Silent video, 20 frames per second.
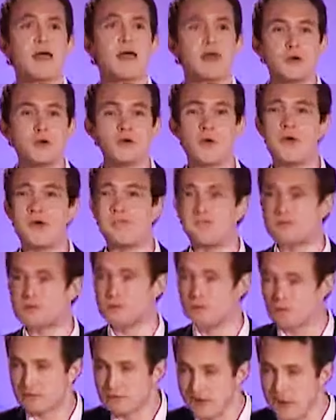You have
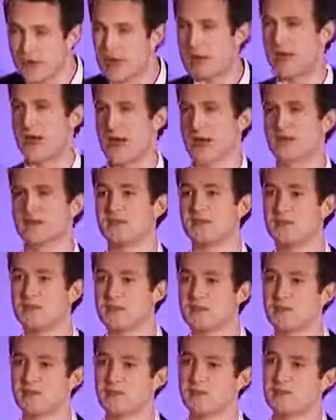to realize, the
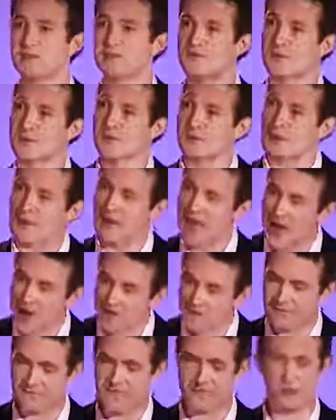Muslims of Europe
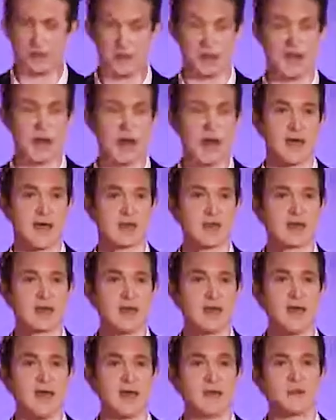have to realize,
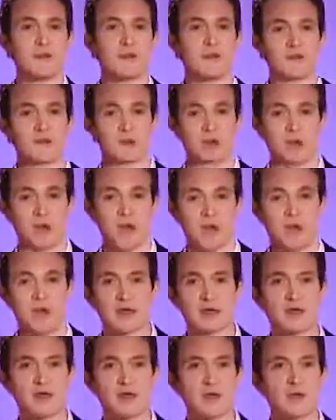that a
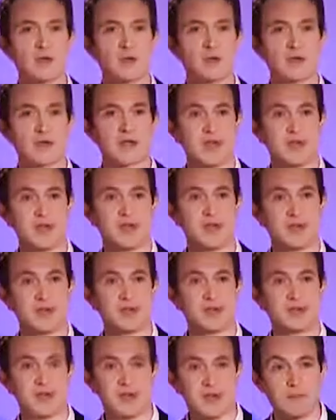society in which even
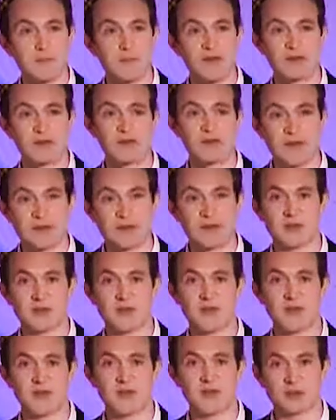your deepest feelings
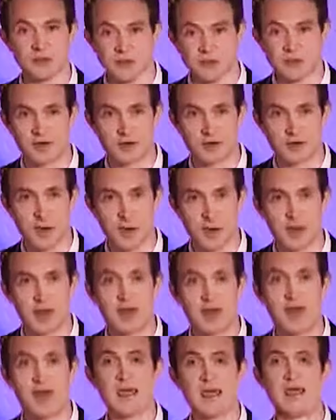can be trodden upon
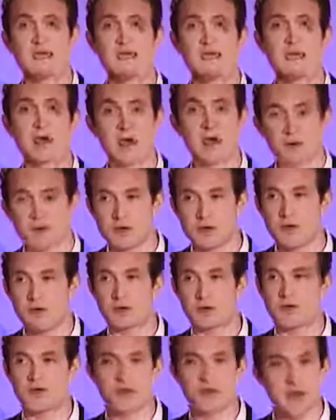is the only
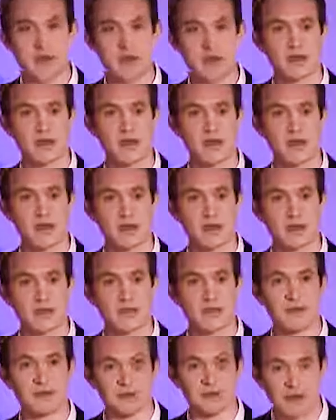society
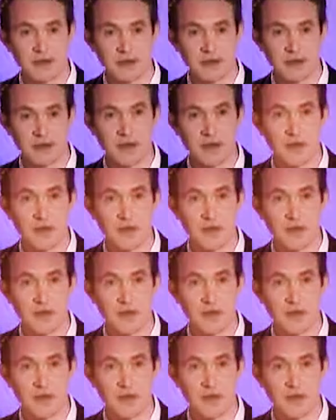worth living in.